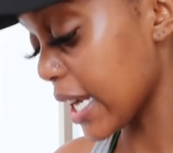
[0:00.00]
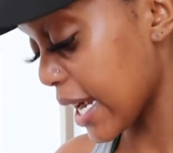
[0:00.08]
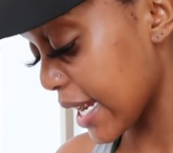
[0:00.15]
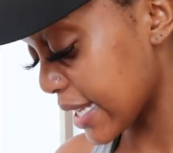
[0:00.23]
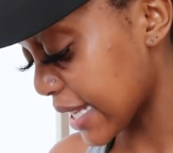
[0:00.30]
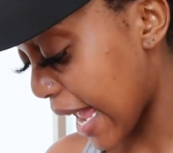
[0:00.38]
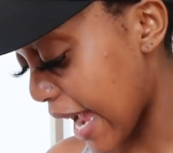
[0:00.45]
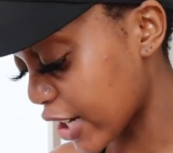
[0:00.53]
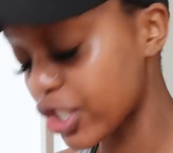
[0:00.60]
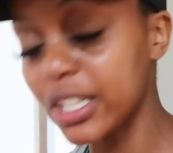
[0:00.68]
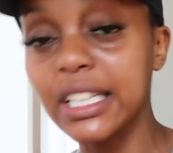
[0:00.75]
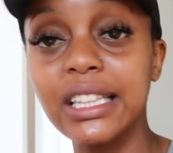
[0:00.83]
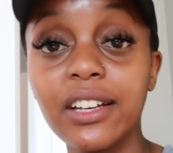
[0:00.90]
Shia is
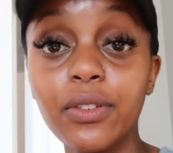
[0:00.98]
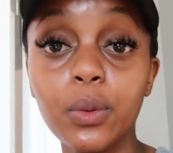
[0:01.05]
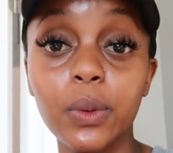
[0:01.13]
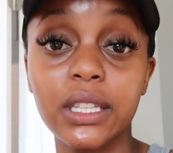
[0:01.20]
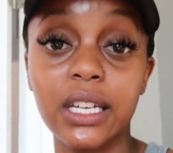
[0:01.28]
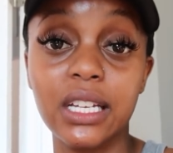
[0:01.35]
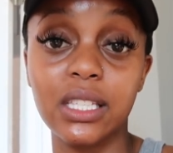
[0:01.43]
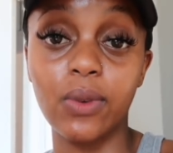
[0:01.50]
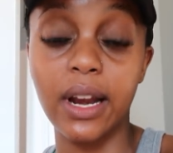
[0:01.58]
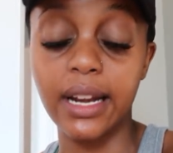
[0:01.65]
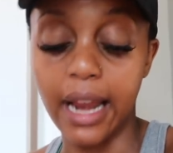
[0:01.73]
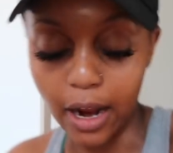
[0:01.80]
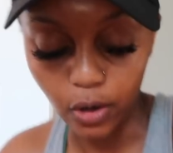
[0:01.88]
actually living with us
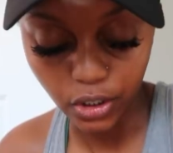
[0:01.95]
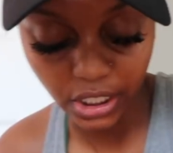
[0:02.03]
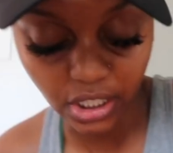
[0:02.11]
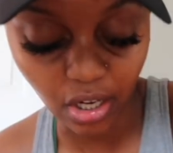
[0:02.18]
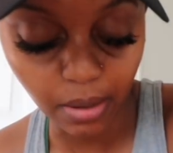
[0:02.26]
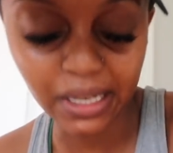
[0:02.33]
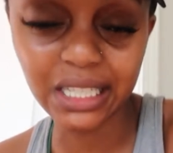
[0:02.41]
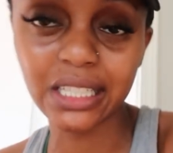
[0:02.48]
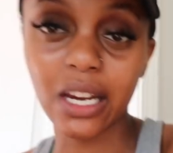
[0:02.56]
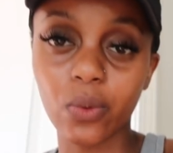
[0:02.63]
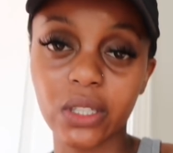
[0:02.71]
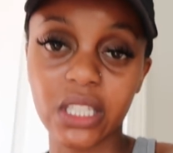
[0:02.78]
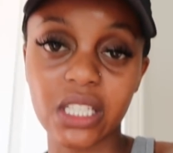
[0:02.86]
right now. She's gonna be
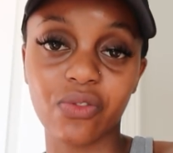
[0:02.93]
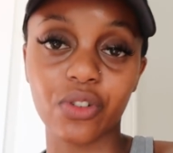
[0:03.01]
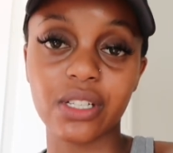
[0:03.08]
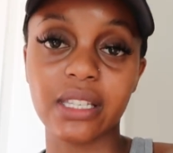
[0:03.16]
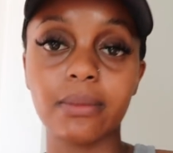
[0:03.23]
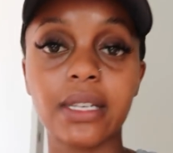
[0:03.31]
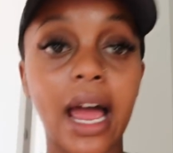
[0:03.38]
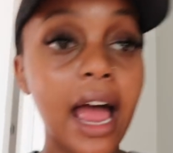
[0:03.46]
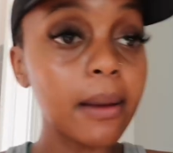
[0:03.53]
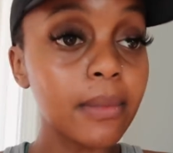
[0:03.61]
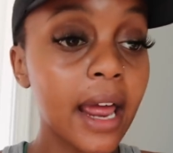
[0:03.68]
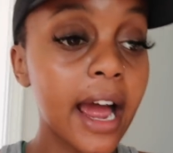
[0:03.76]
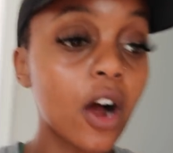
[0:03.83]
staying with us for some
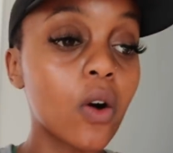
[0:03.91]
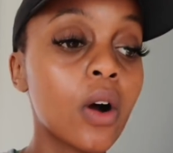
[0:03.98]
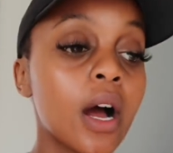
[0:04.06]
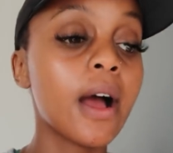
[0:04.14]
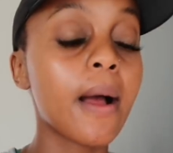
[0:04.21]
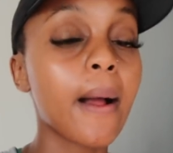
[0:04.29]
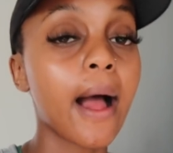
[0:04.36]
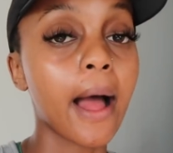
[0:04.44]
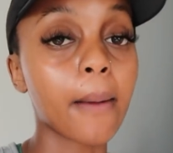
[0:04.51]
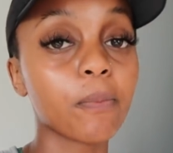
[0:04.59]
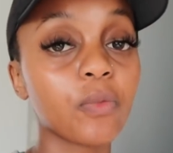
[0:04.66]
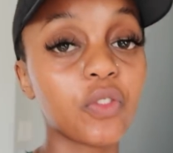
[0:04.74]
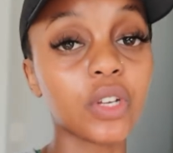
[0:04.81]
time now.
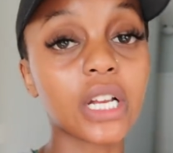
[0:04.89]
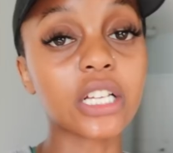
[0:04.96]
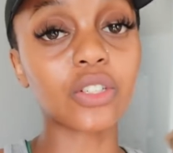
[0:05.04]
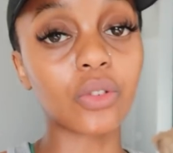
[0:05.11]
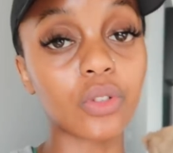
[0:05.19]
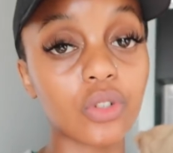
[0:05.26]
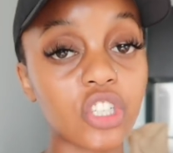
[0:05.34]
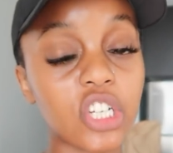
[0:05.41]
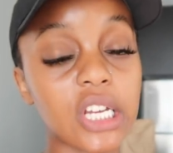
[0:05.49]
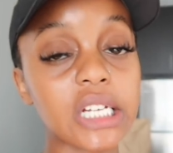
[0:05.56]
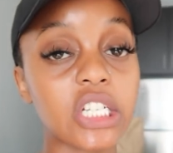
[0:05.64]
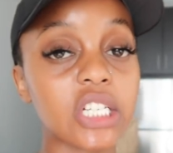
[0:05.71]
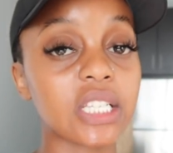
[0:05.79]
If you guys don't know
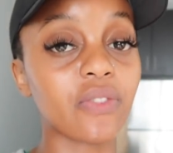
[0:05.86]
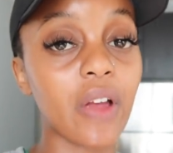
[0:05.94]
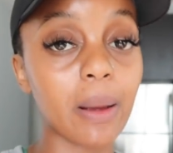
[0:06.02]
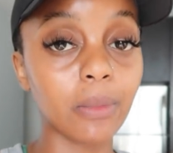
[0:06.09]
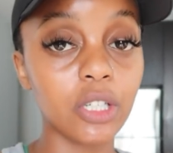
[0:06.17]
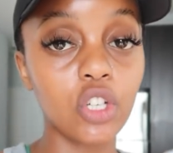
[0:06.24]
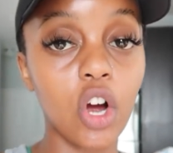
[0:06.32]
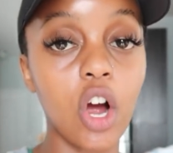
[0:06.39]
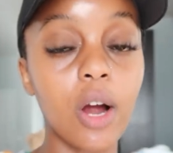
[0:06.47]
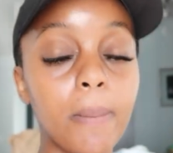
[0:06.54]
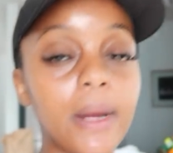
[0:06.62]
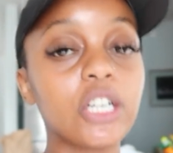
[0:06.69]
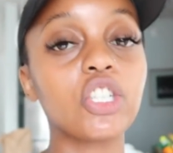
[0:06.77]
Shia, she's a family
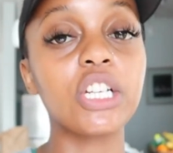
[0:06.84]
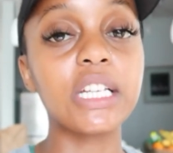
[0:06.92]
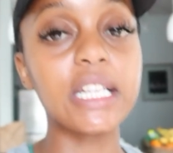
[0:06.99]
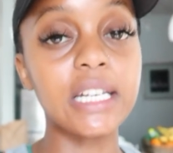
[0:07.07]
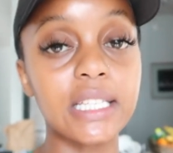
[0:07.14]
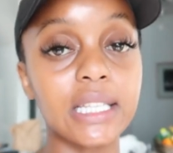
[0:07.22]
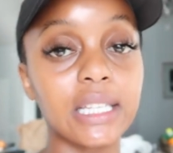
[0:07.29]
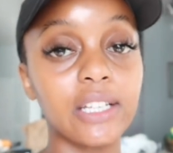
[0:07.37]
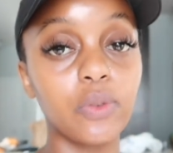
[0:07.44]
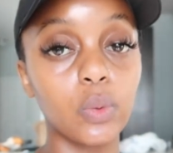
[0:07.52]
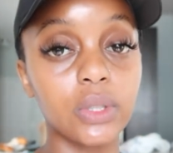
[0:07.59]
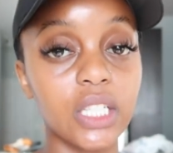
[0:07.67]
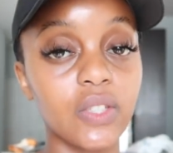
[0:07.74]
dog, but she is
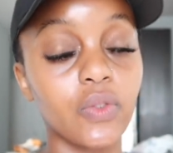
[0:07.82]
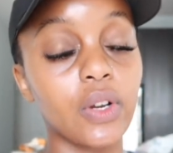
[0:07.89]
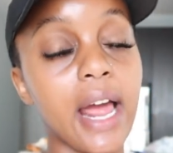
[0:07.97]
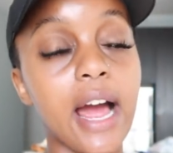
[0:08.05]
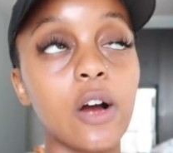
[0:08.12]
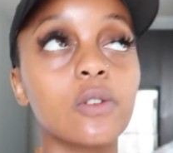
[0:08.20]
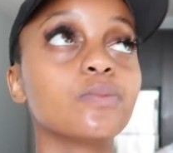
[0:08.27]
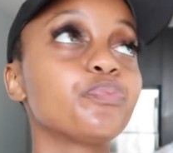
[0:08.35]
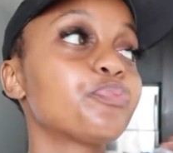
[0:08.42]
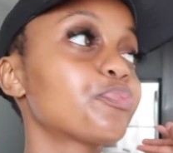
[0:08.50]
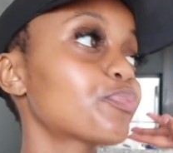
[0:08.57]
living with us for now.